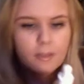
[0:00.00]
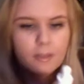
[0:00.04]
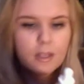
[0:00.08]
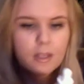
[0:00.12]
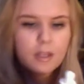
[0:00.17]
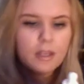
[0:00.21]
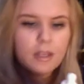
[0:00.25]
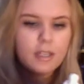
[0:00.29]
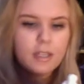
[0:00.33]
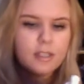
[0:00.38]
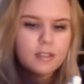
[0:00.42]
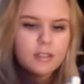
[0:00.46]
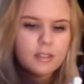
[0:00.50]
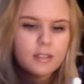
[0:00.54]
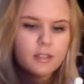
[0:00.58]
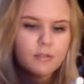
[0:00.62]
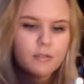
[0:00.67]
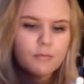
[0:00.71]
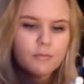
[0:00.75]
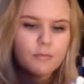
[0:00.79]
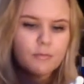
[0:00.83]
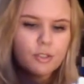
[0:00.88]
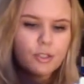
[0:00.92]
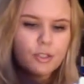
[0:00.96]

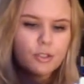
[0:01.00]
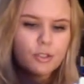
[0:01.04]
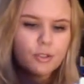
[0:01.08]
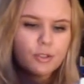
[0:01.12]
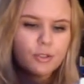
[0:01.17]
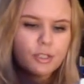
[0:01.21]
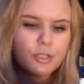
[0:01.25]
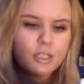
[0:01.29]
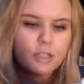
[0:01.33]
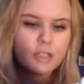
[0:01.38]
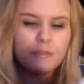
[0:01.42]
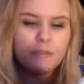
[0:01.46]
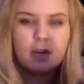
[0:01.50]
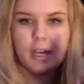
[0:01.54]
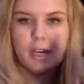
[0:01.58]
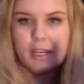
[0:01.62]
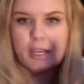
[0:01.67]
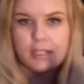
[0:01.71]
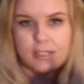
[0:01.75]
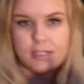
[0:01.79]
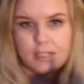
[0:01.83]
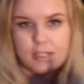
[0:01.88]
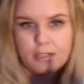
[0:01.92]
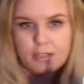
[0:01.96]
Instant Restorative Hair
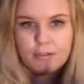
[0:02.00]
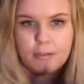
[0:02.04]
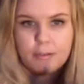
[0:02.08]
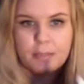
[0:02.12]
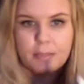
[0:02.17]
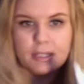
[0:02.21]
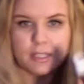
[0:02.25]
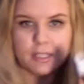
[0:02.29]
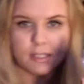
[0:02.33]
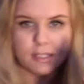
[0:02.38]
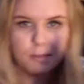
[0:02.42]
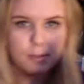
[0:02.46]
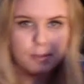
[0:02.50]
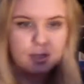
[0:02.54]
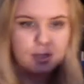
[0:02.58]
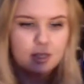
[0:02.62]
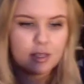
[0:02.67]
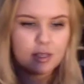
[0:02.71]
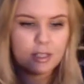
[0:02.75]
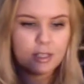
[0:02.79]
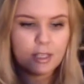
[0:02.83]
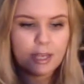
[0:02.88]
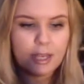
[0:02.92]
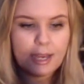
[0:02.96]
Serum, and this was
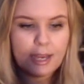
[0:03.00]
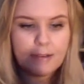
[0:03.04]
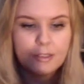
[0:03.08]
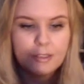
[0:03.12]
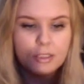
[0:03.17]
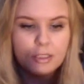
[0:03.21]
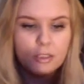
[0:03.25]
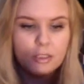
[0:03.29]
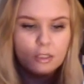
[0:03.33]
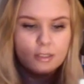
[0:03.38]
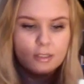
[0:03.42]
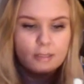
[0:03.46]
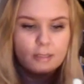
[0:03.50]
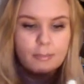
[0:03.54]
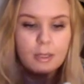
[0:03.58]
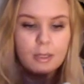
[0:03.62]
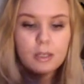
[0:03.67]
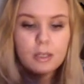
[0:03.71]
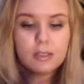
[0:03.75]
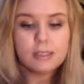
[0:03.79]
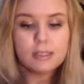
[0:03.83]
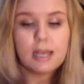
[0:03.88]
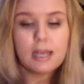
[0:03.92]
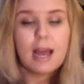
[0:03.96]
in the Harrods Glossy
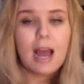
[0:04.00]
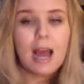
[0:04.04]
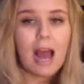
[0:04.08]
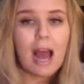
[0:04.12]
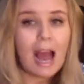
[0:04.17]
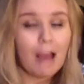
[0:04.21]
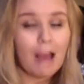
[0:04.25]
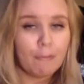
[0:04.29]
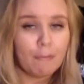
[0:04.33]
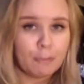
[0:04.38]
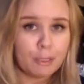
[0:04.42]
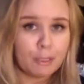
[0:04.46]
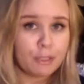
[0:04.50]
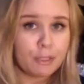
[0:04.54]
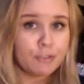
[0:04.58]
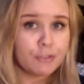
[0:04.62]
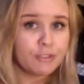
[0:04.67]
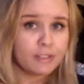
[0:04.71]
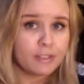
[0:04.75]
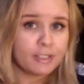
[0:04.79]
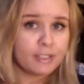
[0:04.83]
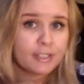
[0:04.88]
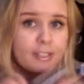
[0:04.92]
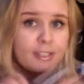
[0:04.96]
box. I've been
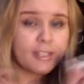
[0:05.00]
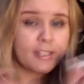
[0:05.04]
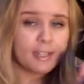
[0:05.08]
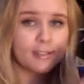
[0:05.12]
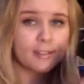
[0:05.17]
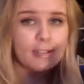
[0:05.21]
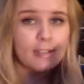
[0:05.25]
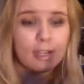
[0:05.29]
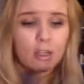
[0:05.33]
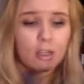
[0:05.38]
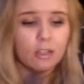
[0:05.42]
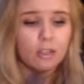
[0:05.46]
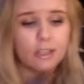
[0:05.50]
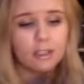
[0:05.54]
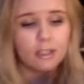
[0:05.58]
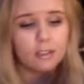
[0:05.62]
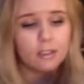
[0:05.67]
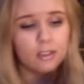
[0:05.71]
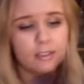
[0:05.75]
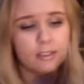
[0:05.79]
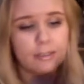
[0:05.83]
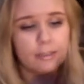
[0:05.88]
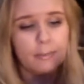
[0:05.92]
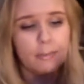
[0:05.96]
using this since I got that
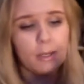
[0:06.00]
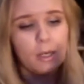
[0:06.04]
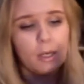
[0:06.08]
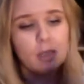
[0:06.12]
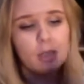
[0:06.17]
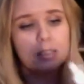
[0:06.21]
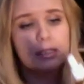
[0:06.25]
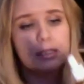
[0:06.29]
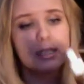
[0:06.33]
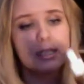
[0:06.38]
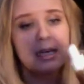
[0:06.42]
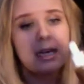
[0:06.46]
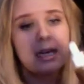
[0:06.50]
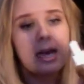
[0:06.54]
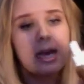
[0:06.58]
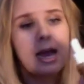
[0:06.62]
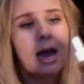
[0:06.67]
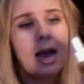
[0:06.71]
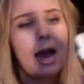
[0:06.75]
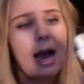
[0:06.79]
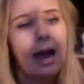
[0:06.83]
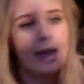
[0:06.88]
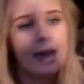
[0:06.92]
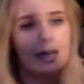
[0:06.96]
glossy box,
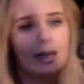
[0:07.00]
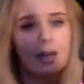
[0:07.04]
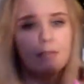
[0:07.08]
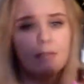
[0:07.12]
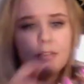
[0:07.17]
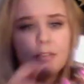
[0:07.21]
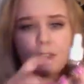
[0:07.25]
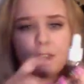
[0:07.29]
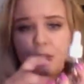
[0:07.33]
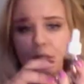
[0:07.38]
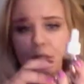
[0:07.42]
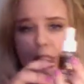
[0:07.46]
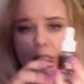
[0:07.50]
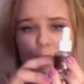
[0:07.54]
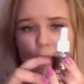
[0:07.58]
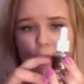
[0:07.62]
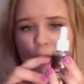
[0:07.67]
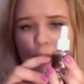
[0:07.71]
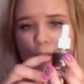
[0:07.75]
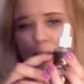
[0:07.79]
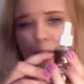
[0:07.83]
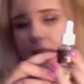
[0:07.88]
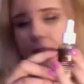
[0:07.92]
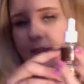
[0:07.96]
and I've literally
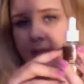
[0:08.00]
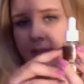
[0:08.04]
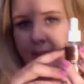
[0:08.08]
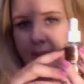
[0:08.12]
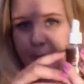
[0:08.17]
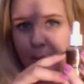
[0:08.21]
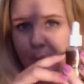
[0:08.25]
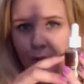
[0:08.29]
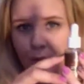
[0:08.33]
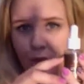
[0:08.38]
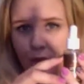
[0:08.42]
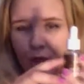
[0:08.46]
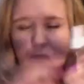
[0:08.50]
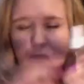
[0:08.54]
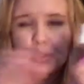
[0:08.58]
used like this much.